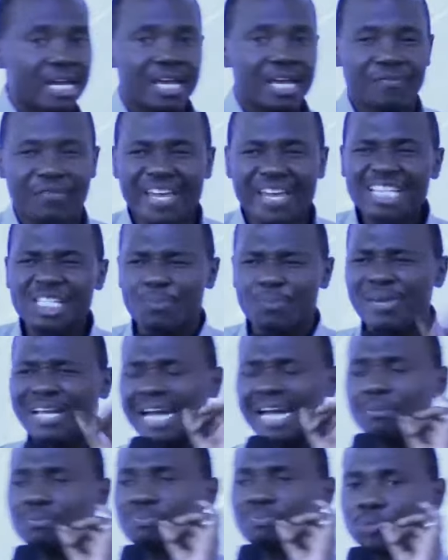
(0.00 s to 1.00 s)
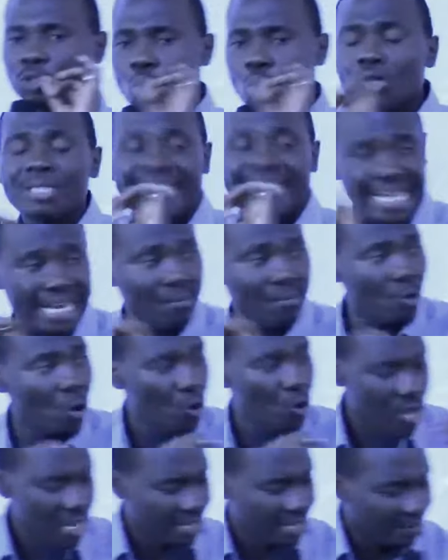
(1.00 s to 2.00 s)
things become so
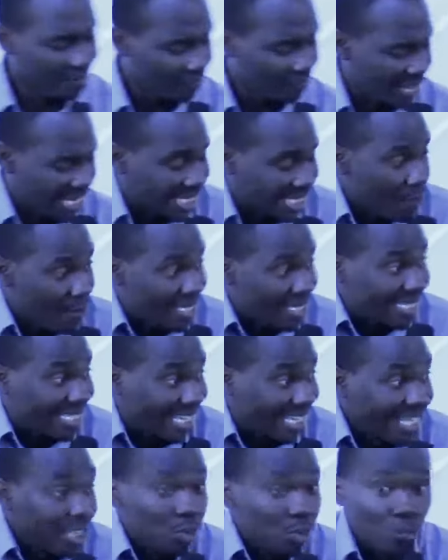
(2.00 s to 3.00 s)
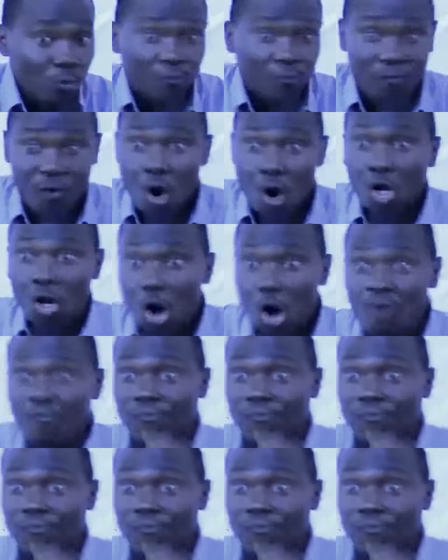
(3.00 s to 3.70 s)
terrible that our skills will fall off